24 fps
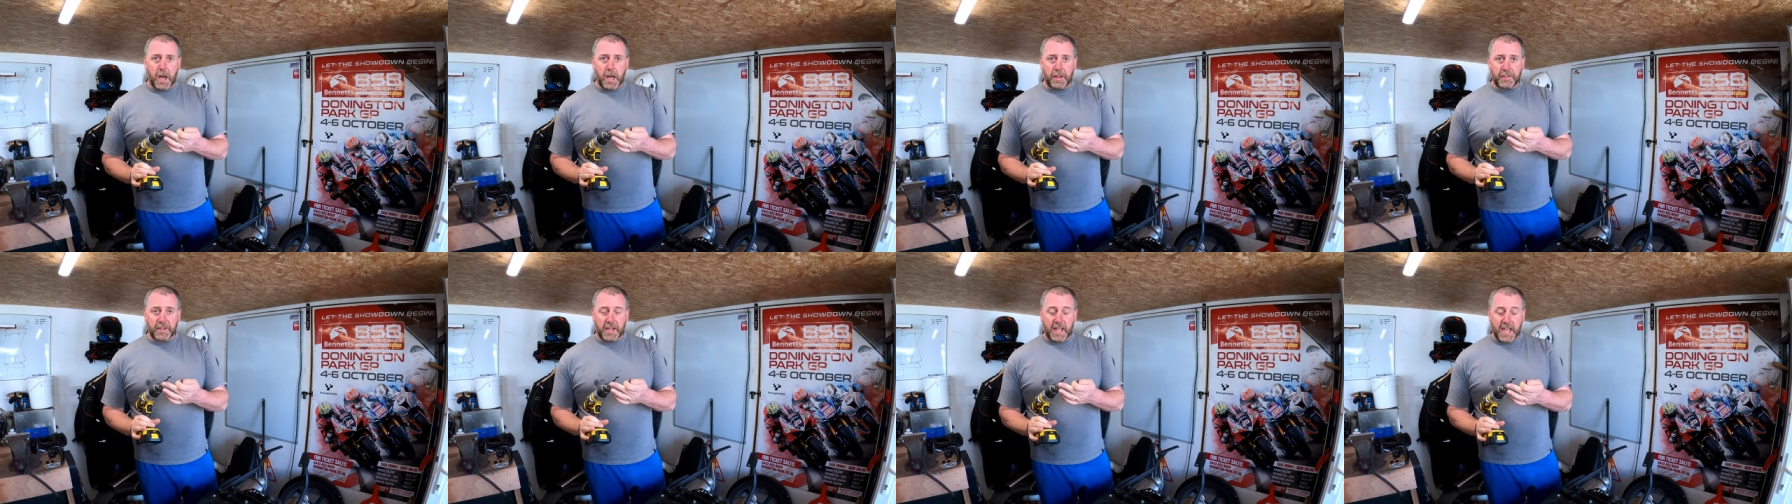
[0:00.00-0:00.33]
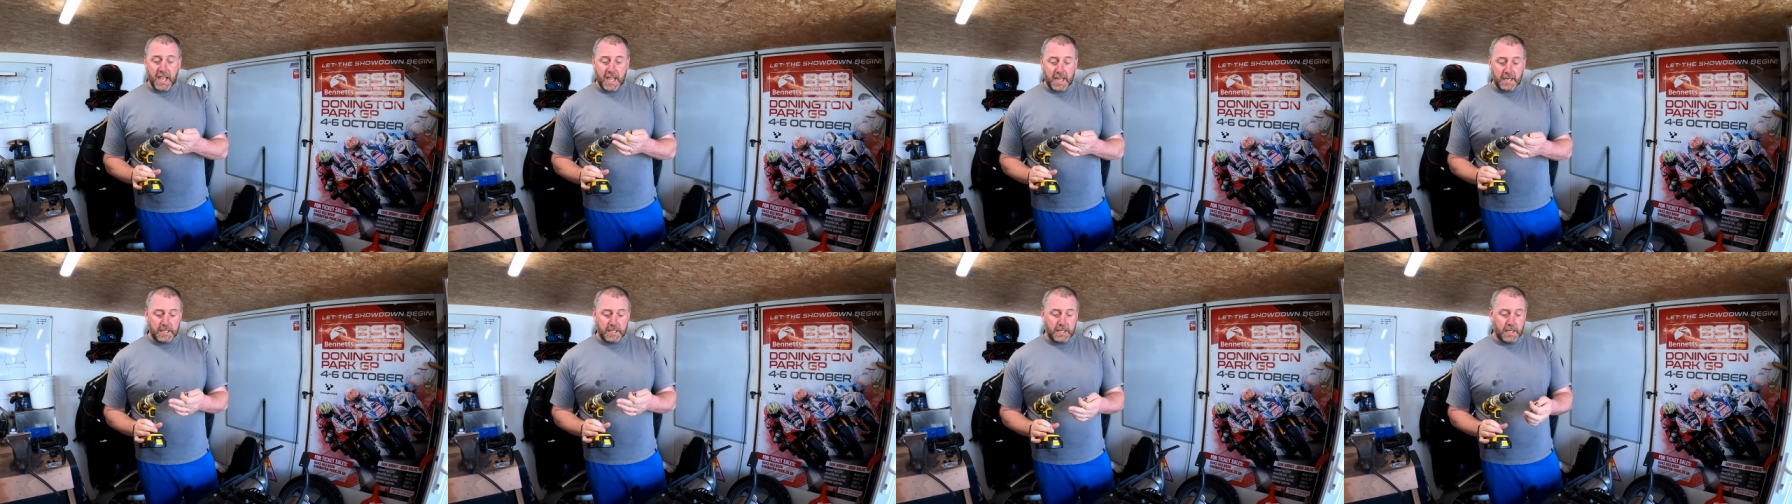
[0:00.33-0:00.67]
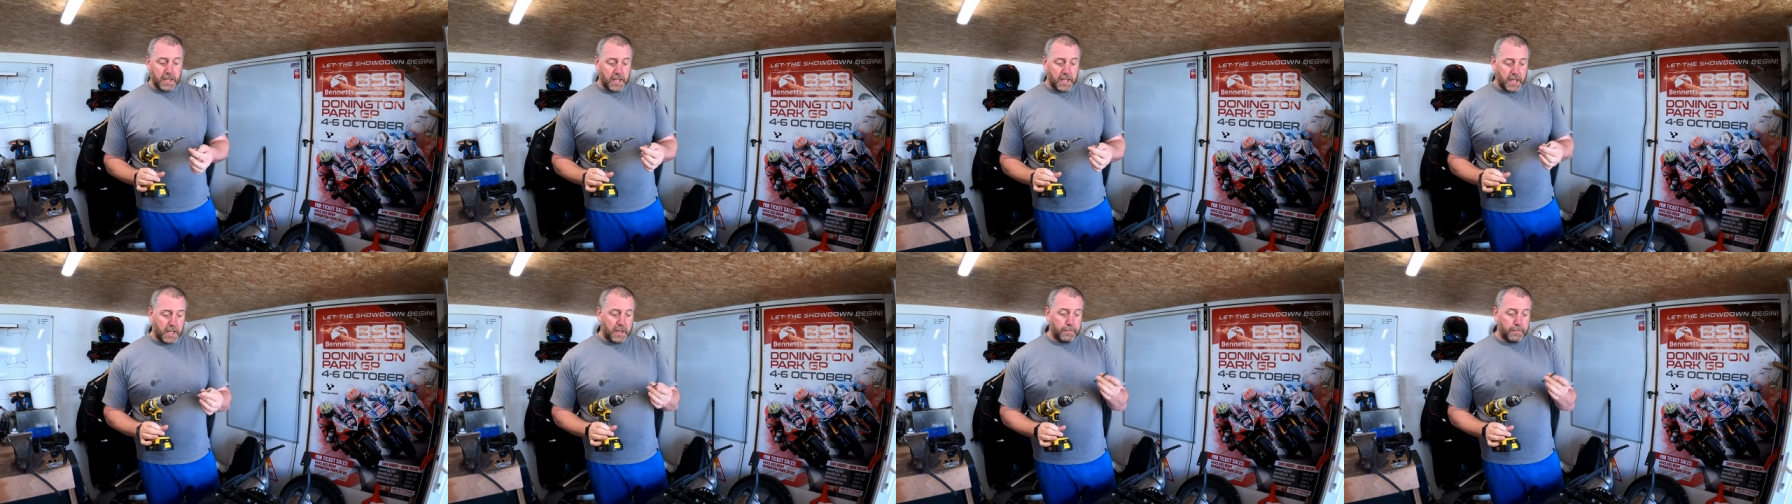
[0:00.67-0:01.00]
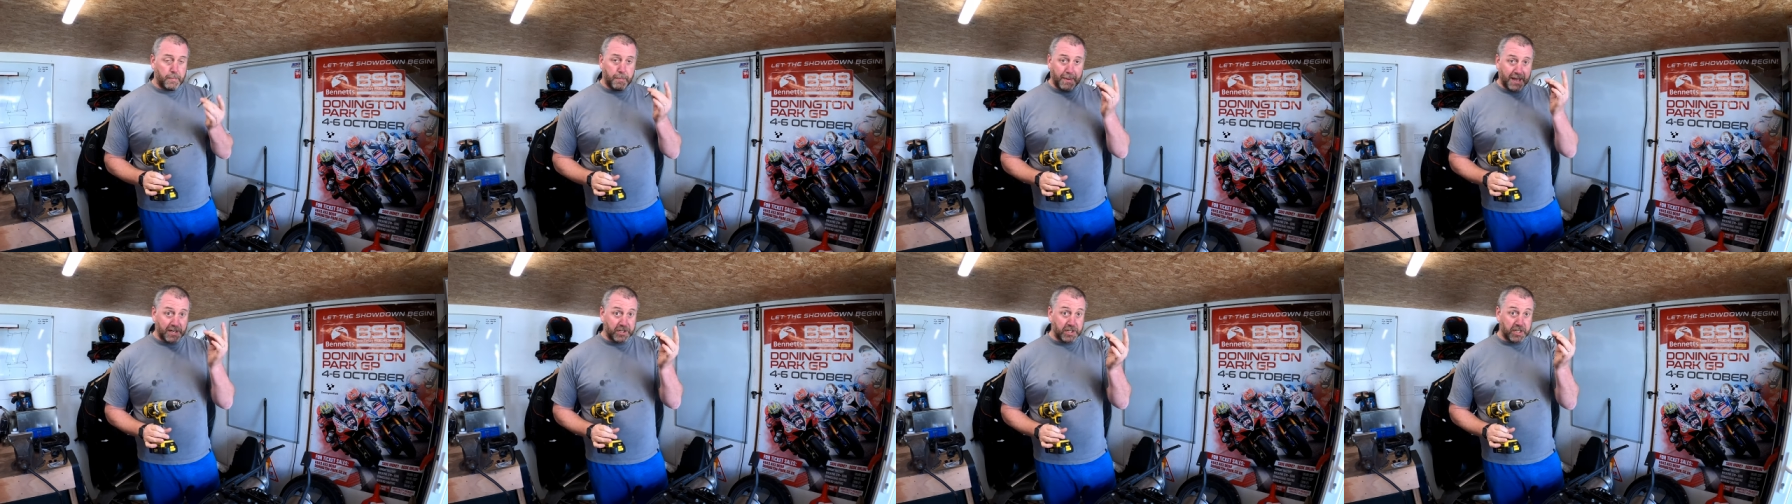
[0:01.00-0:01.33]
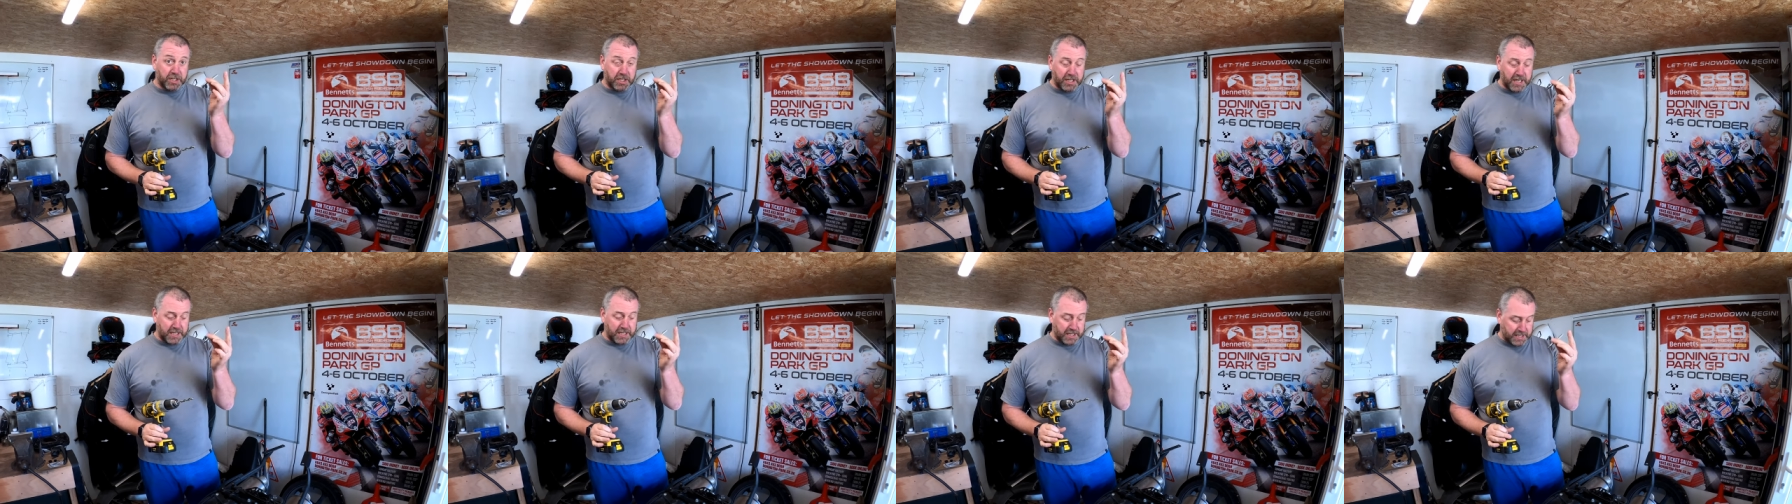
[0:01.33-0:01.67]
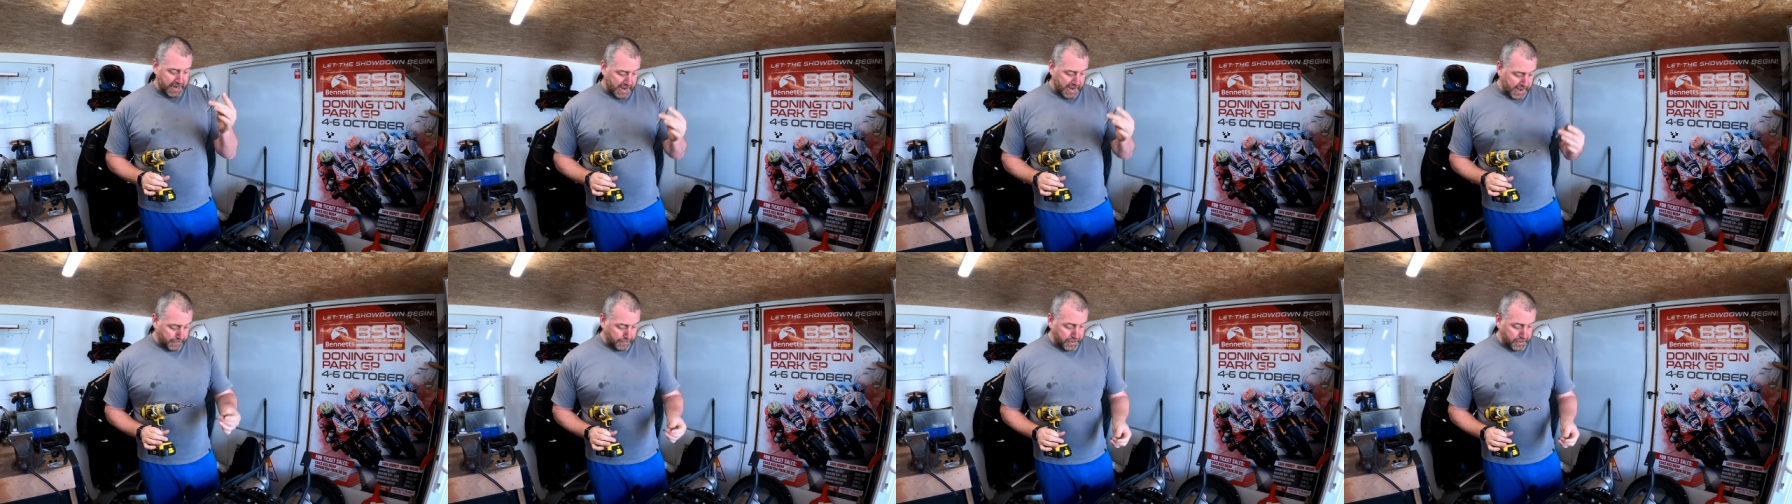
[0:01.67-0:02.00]
part of the kit, um, matches
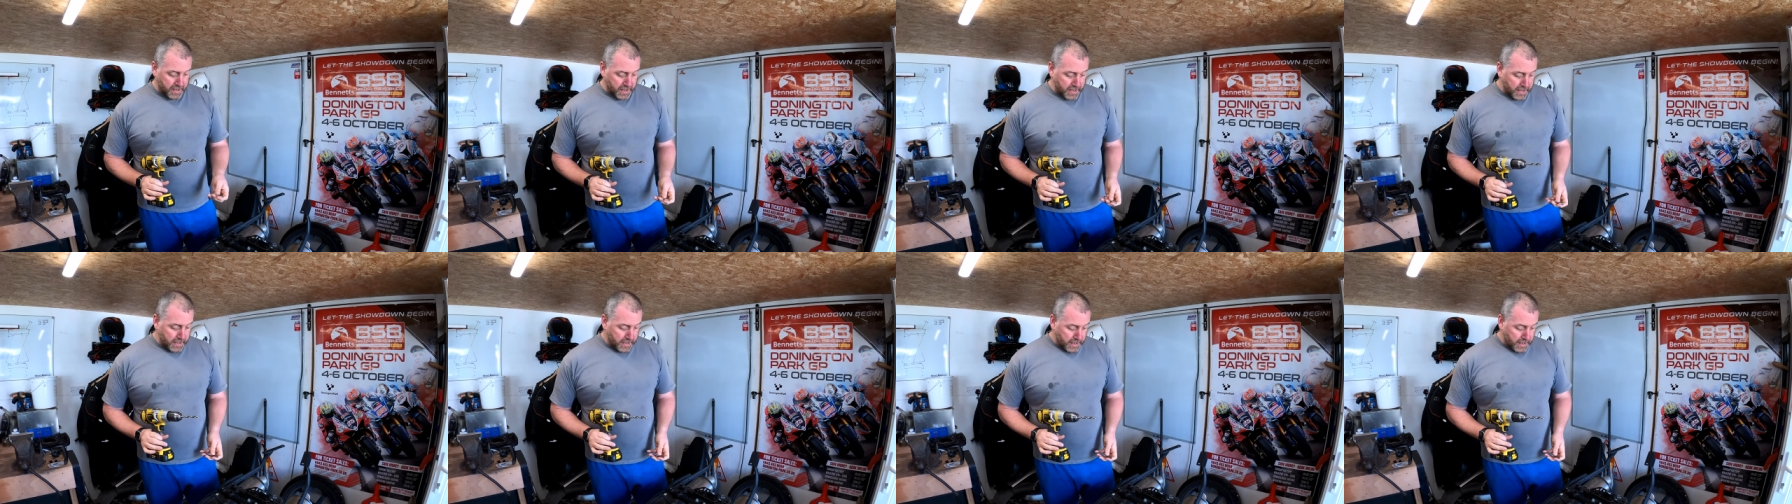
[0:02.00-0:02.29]
this tap.